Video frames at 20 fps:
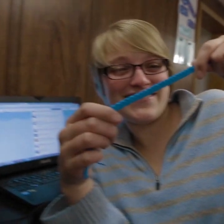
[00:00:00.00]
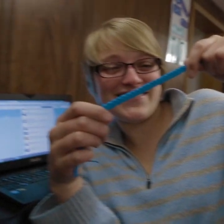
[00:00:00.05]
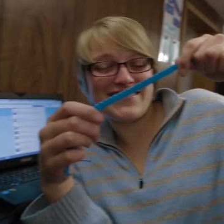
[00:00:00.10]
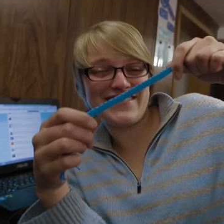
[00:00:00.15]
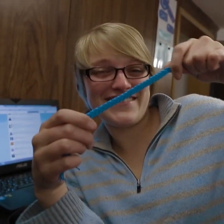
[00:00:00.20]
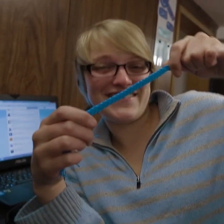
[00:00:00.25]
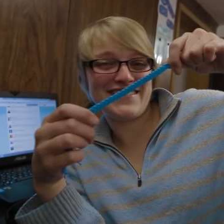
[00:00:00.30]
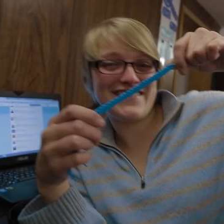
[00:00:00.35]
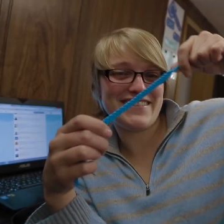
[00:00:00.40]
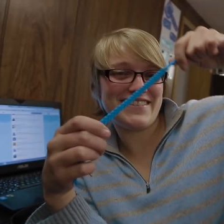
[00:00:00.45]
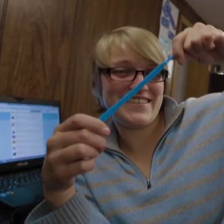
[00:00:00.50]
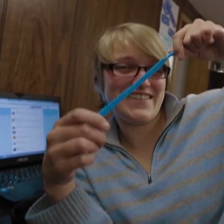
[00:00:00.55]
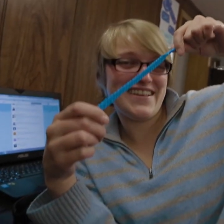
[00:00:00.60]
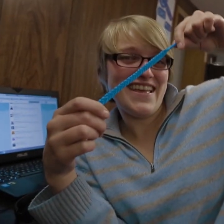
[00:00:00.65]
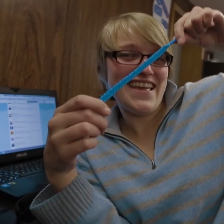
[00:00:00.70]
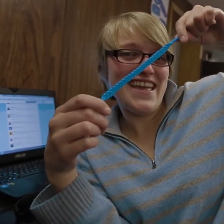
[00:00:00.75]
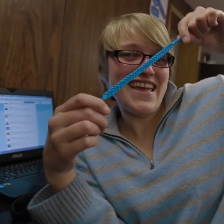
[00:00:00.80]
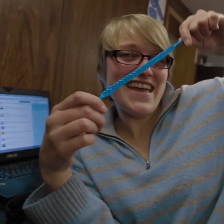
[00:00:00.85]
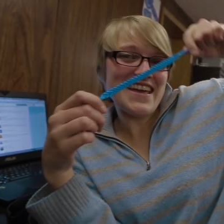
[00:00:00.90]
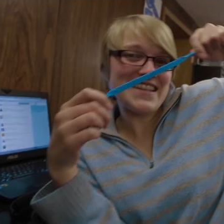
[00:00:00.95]
What is it?
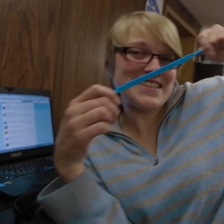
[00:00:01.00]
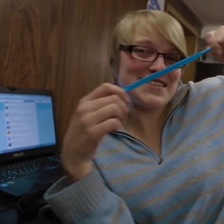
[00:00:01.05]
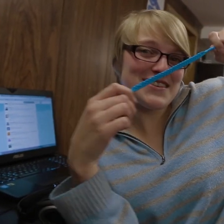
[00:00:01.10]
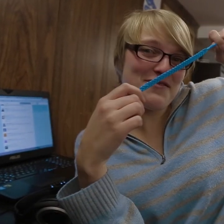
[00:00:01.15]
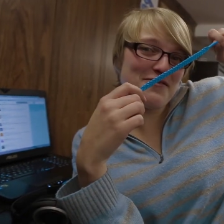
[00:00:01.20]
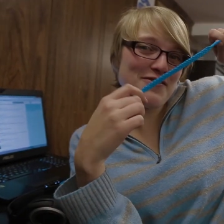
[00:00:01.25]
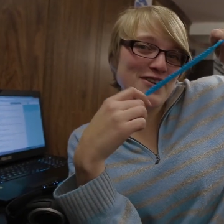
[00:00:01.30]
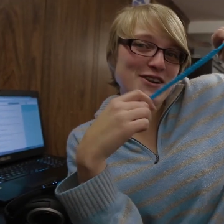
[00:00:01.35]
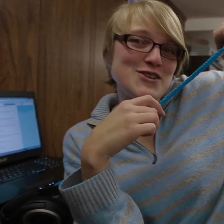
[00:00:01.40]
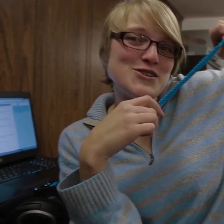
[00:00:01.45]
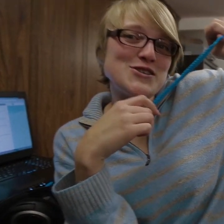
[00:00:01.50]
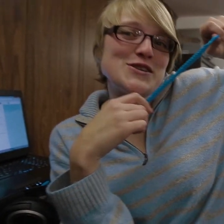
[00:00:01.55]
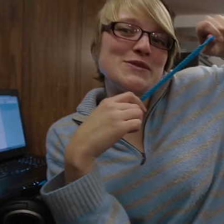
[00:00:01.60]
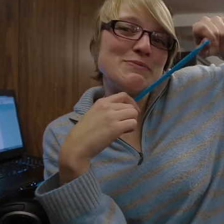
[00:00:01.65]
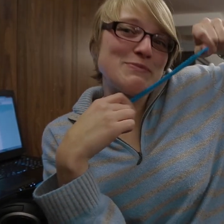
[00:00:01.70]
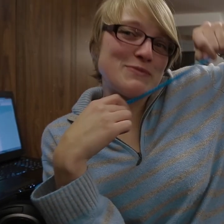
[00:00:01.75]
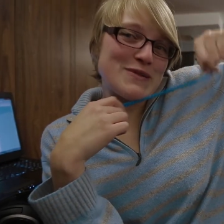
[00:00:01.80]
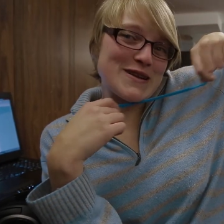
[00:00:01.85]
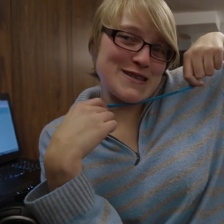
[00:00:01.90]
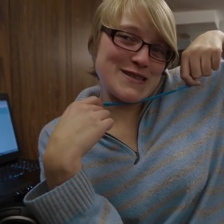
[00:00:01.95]
It's a
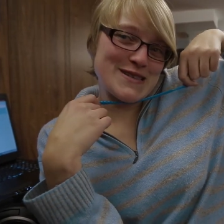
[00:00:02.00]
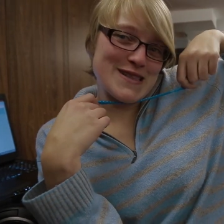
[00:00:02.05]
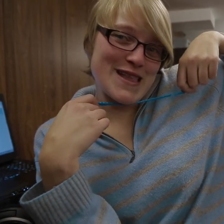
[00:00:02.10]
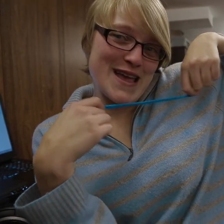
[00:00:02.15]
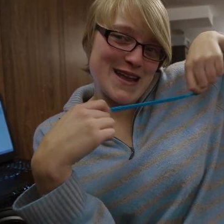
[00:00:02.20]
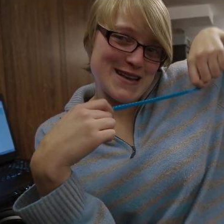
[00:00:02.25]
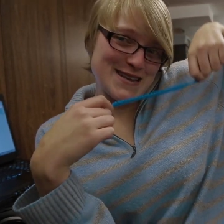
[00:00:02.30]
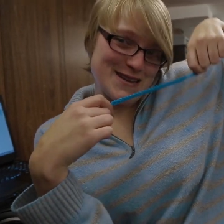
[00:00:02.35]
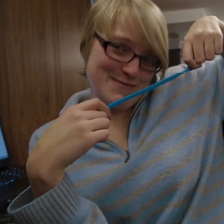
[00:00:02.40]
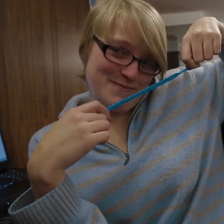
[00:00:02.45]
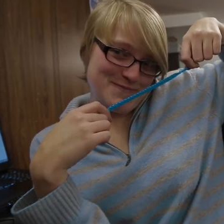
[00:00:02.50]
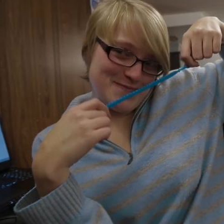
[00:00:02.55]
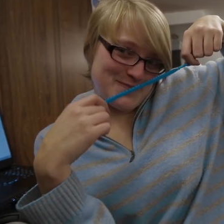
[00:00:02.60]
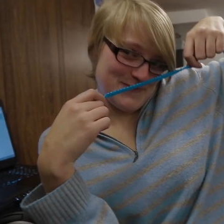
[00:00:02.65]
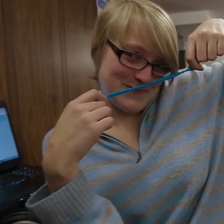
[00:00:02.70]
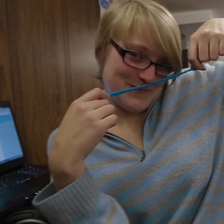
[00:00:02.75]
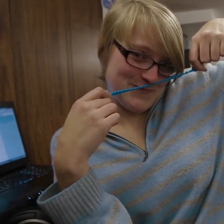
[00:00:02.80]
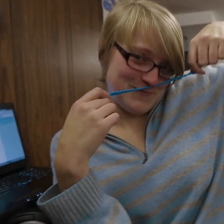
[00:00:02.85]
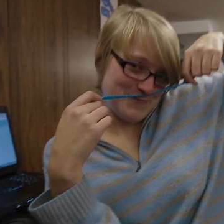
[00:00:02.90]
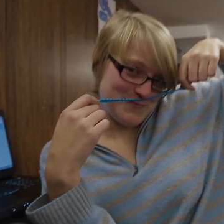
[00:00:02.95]
friendship bracelet. Is
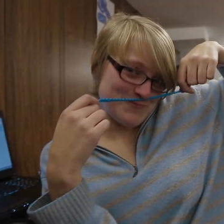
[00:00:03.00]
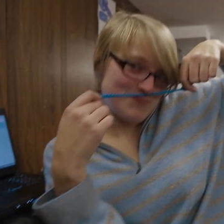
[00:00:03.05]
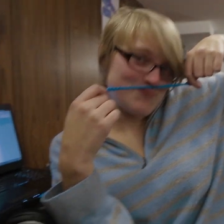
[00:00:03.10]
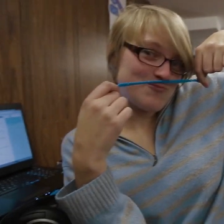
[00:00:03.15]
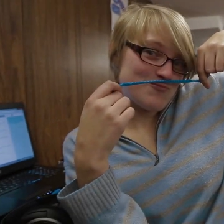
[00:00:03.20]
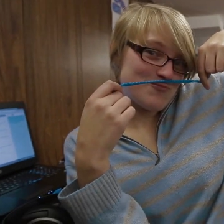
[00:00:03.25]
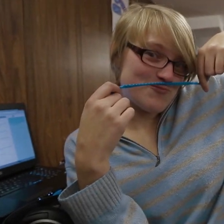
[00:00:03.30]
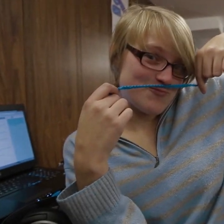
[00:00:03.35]
it really?